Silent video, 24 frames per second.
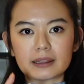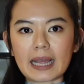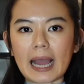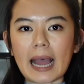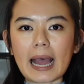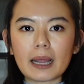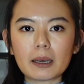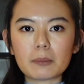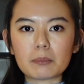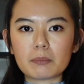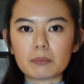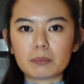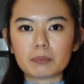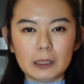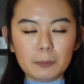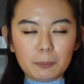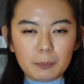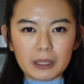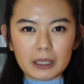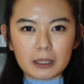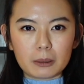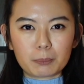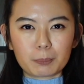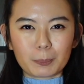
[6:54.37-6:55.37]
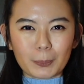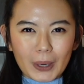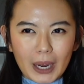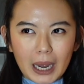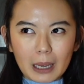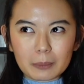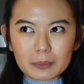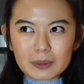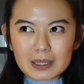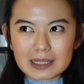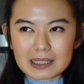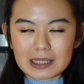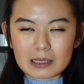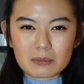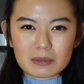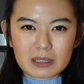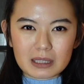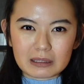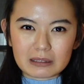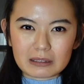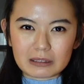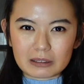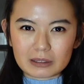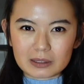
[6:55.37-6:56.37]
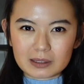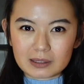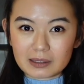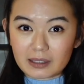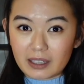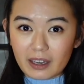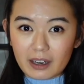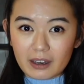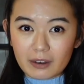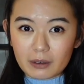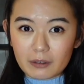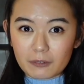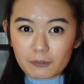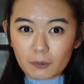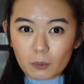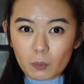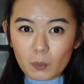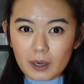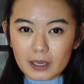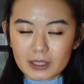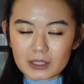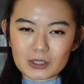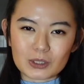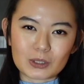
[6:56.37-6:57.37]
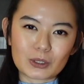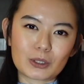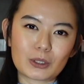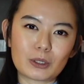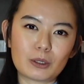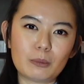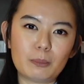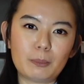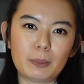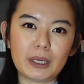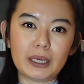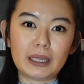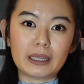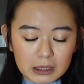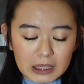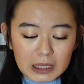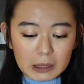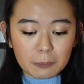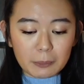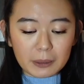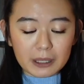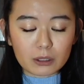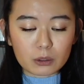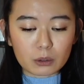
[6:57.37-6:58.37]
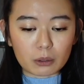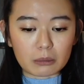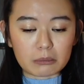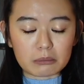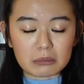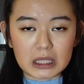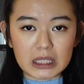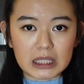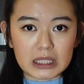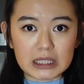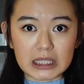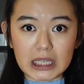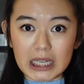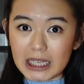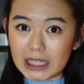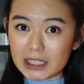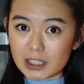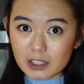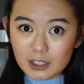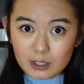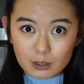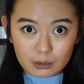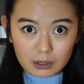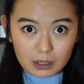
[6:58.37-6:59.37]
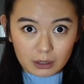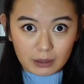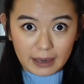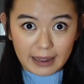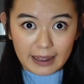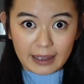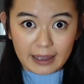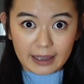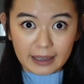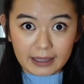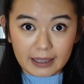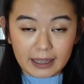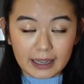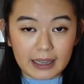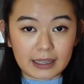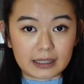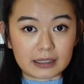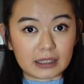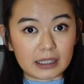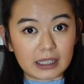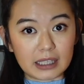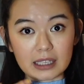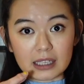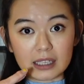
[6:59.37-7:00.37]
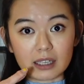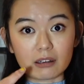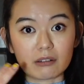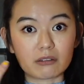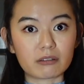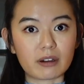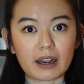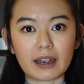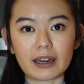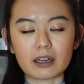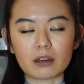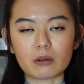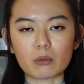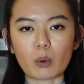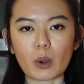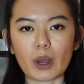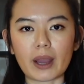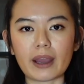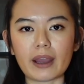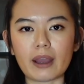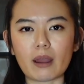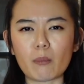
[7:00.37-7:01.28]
That dipping probably seems a little scary for Westerner, but dipping your meat into the egg and eat it right away,